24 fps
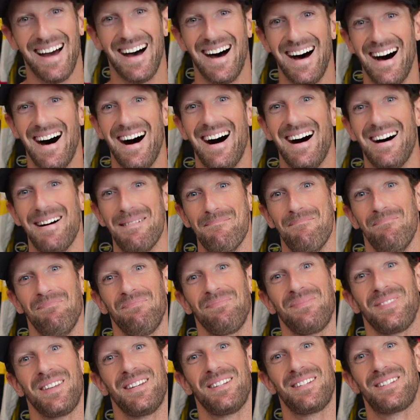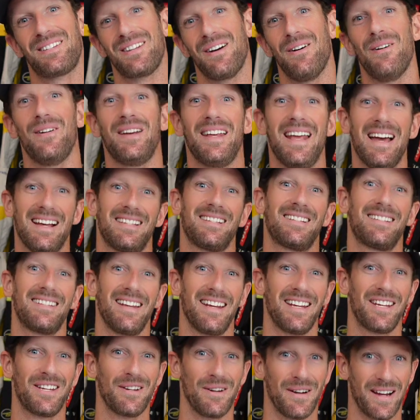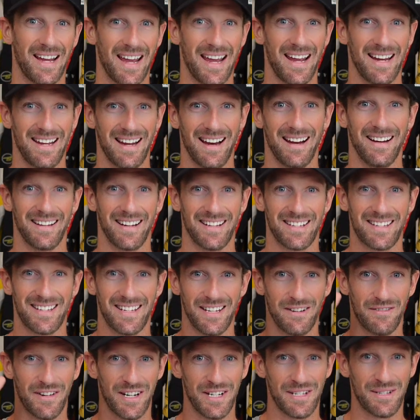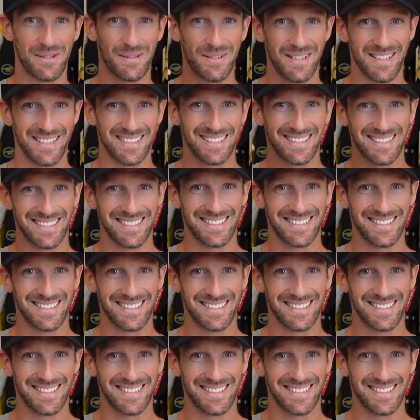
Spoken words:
So yes, thank you again, and I'll see you very soon.